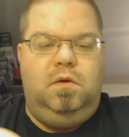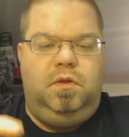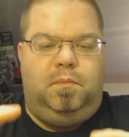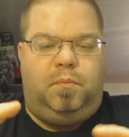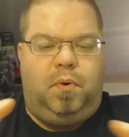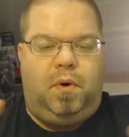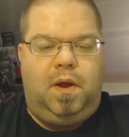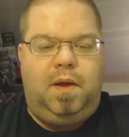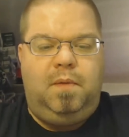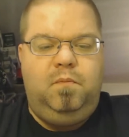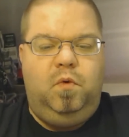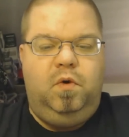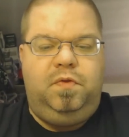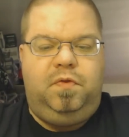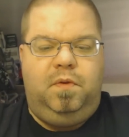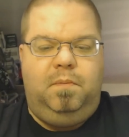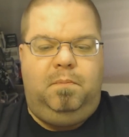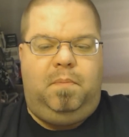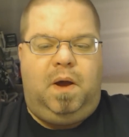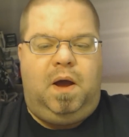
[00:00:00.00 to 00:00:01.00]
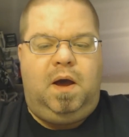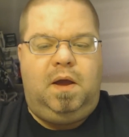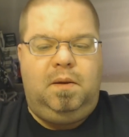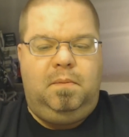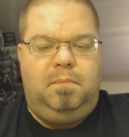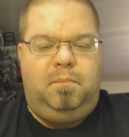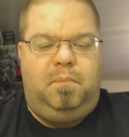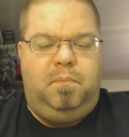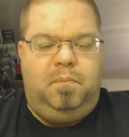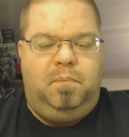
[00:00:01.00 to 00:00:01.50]
The problem with the
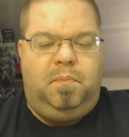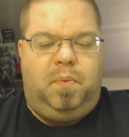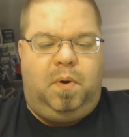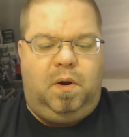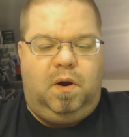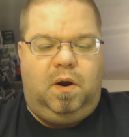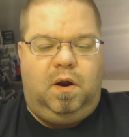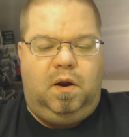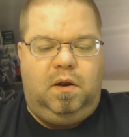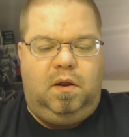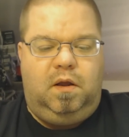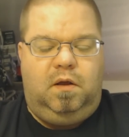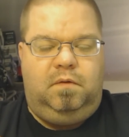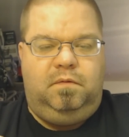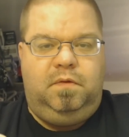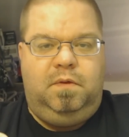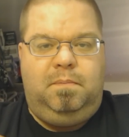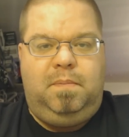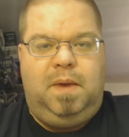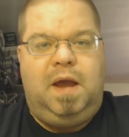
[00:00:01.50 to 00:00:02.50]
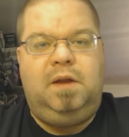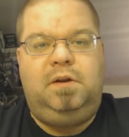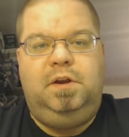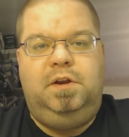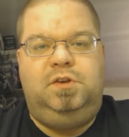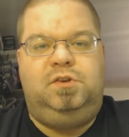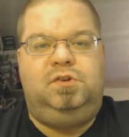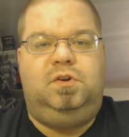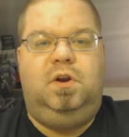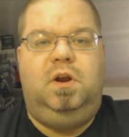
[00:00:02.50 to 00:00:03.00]
bottom part of the
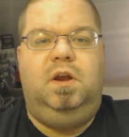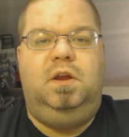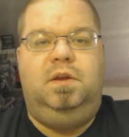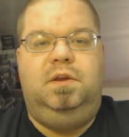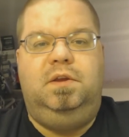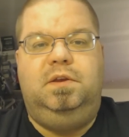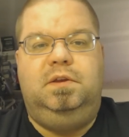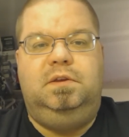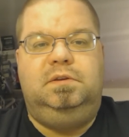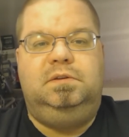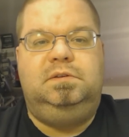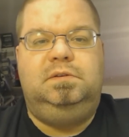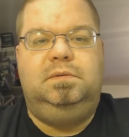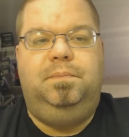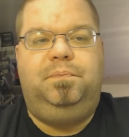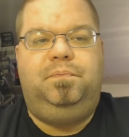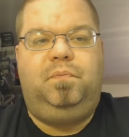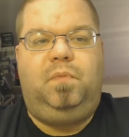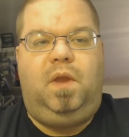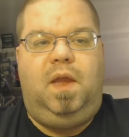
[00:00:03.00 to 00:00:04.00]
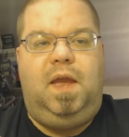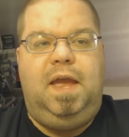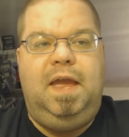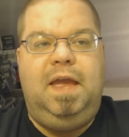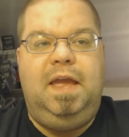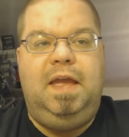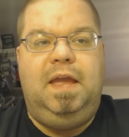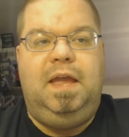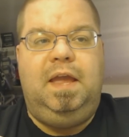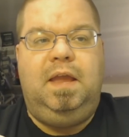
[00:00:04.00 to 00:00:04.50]
battery tray is,
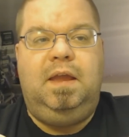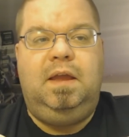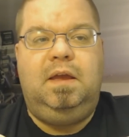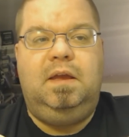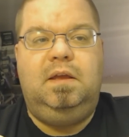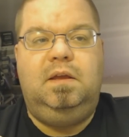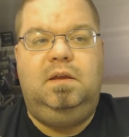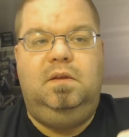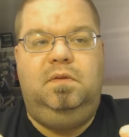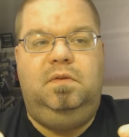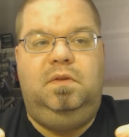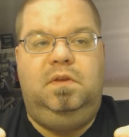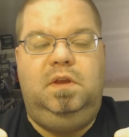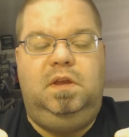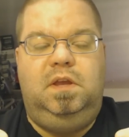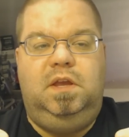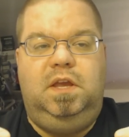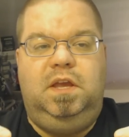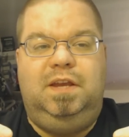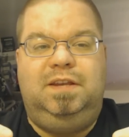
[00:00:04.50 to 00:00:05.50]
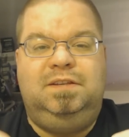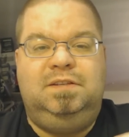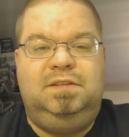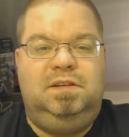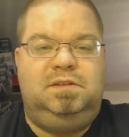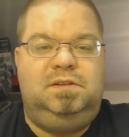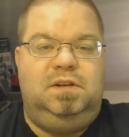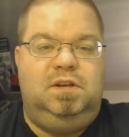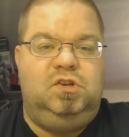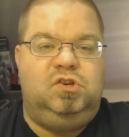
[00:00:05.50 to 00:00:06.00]
the
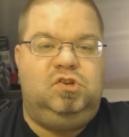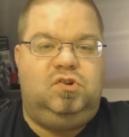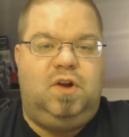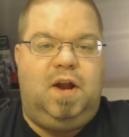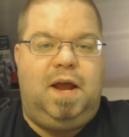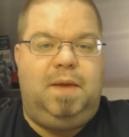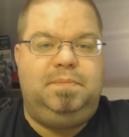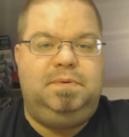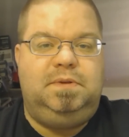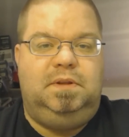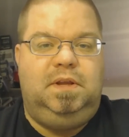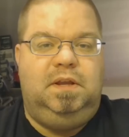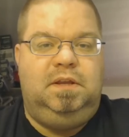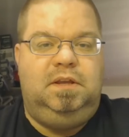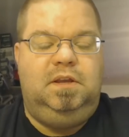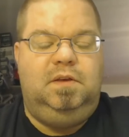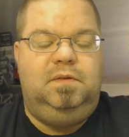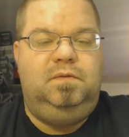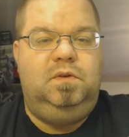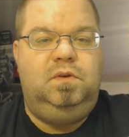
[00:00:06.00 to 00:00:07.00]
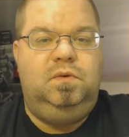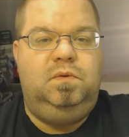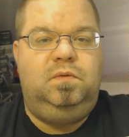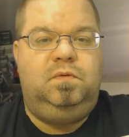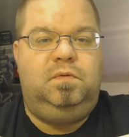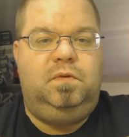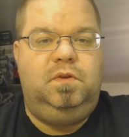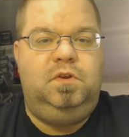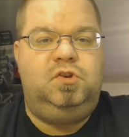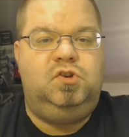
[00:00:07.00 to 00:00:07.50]
existing straps that they give you
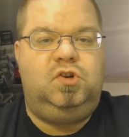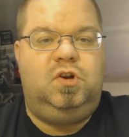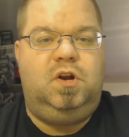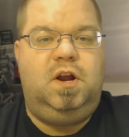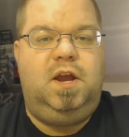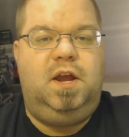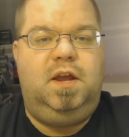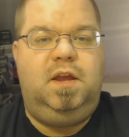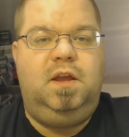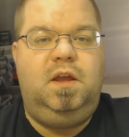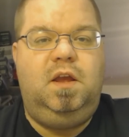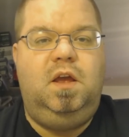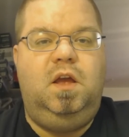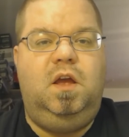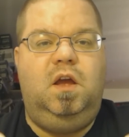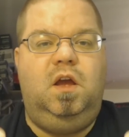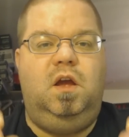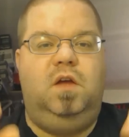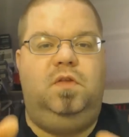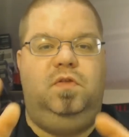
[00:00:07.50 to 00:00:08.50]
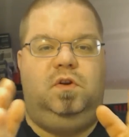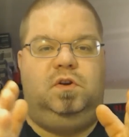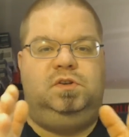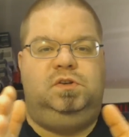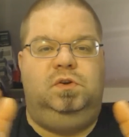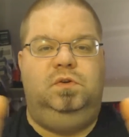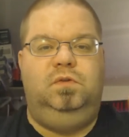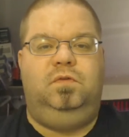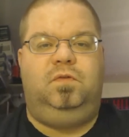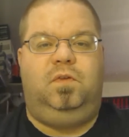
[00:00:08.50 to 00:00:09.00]
for the tray, they're
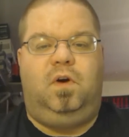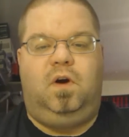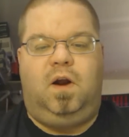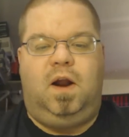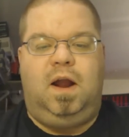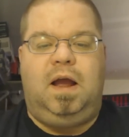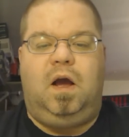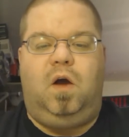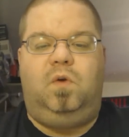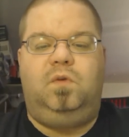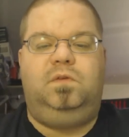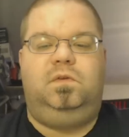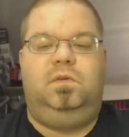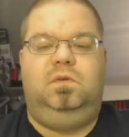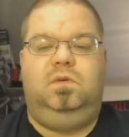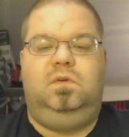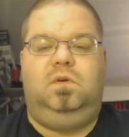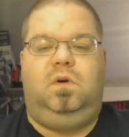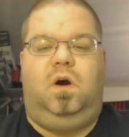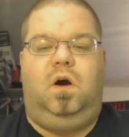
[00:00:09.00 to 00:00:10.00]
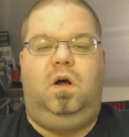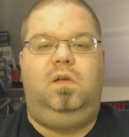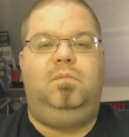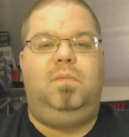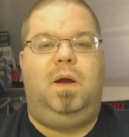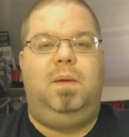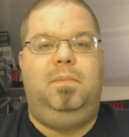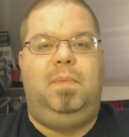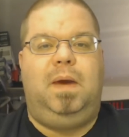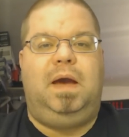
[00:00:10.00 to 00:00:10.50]
too far out. All of
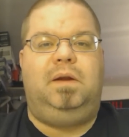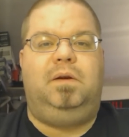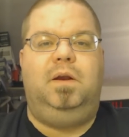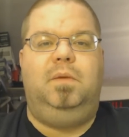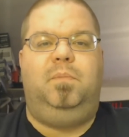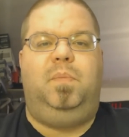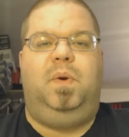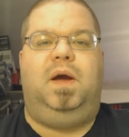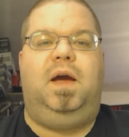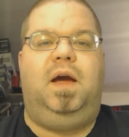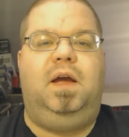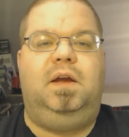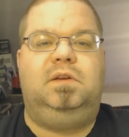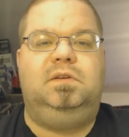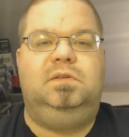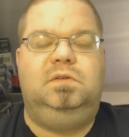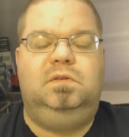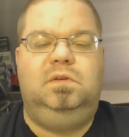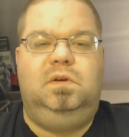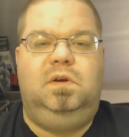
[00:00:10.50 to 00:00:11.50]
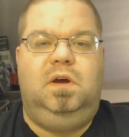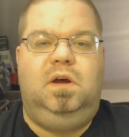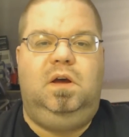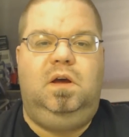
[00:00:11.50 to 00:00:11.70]
my battery packs,